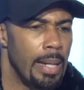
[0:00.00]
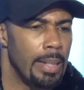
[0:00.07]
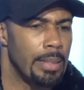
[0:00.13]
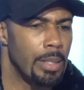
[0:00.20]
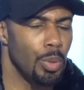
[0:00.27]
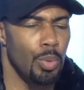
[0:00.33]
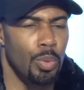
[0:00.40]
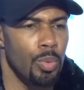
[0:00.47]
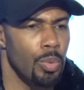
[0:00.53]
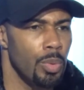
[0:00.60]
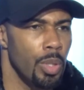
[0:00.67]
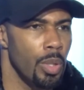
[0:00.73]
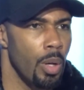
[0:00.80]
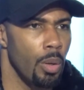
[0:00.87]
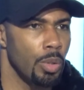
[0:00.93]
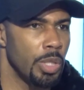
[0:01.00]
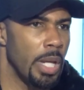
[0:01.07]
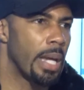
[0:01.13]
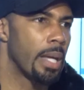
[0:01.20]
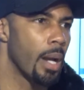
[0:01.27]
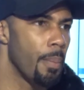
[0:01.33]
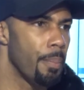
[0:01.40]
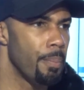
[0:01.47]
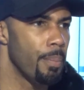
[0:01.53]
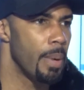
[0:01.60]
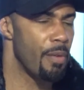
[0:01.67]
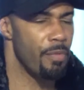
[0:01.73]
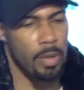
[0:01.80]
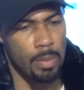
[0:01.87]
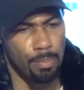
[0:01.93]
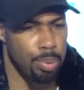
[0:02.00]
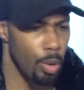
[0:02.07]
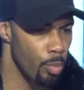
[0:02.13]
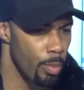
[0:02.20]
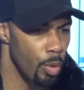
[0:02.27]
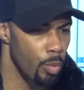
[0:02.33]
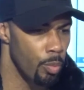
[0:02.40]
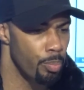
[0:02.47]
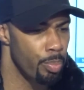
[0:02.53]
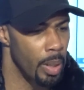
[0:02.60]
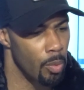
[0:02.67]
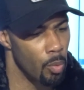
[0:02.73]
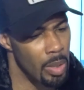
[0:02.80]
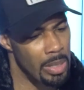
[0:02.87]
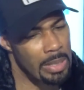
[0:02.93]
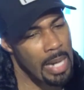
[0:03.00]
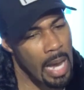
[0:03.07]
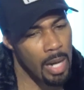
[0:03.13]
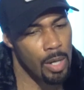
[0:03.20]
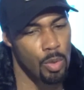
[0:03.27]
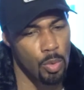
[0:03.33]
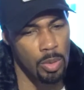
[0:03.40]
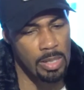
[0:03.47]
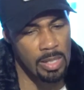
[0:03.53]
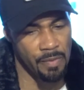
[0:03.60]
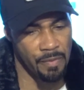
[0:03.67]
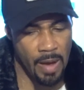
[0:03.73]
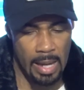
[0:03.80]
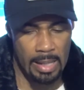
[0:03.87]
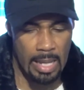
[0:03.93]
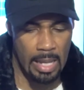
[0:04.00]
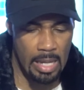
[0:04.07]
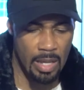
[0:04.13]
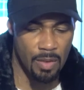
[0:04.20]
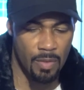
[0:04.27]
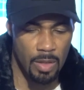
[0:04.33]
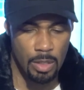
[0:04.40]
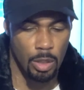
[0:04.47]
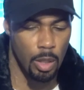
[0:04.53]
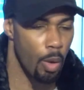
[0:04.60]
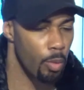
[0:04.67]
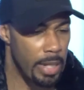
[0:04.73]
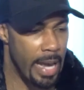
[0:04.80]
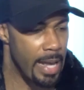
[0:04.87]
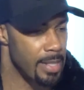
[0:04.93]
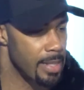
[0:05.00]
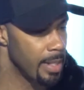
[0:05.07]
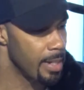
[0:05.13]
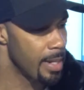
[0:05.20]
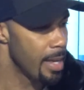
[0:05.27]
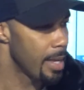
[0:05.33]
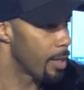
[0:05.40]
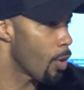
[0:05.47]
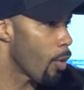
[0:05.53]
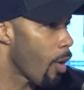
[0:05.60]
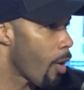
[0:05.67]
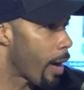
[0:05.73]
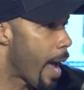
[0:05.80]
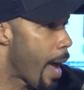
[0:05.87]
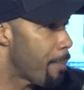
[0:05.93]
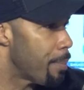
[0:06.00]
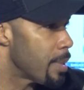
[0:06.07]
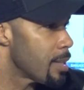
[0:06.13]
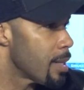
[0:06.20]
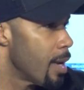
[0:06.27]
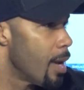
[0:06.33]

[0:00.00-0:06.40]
to, shake it up every blue moon. But what's not cool is the fact that even slow dancing no longer happens.